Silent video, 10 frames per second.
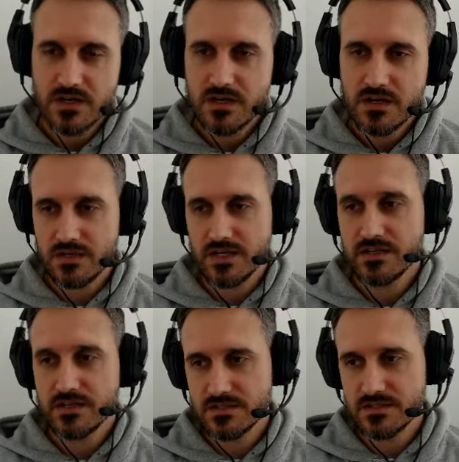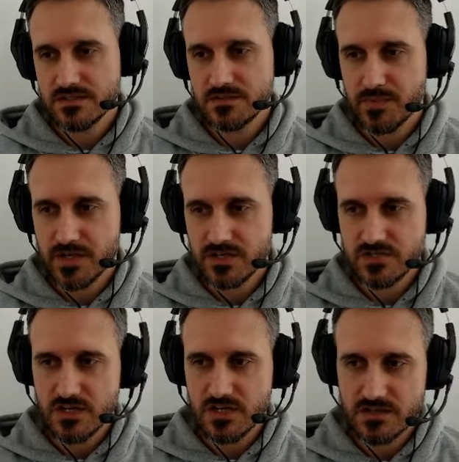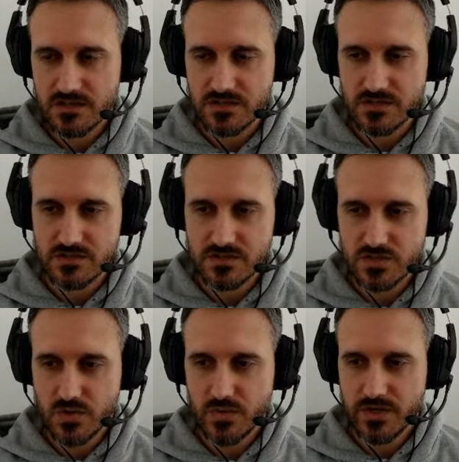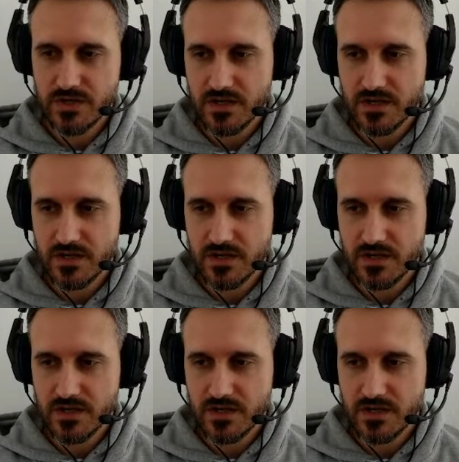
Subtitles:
and this is the page that it's showing,